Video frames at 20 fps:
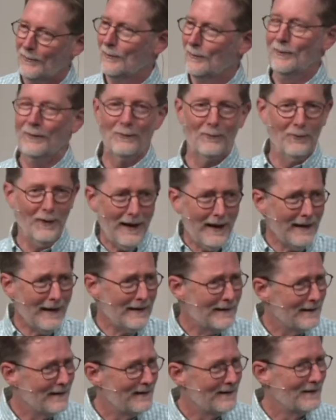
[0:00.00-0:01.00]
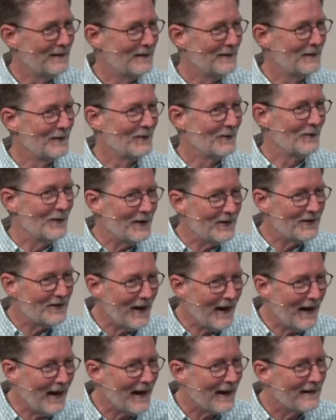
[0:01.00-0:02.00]
What? What is
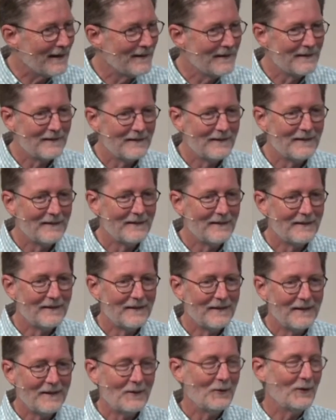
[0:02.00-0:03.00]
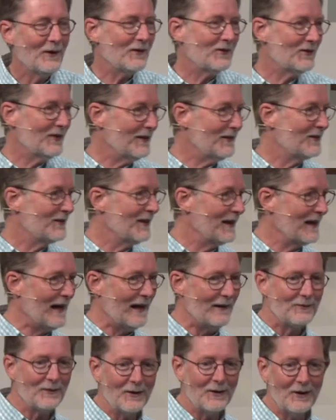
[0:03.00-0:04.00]
that? Well, since then, I've
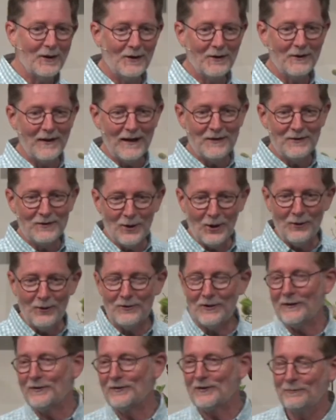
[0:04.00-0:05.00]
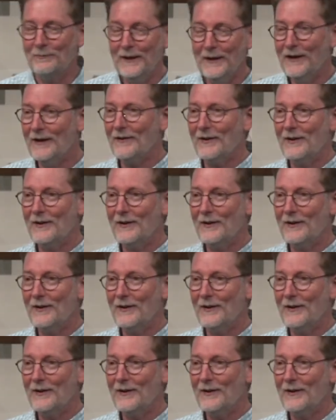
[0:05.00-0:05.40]
learned that Joseph Smith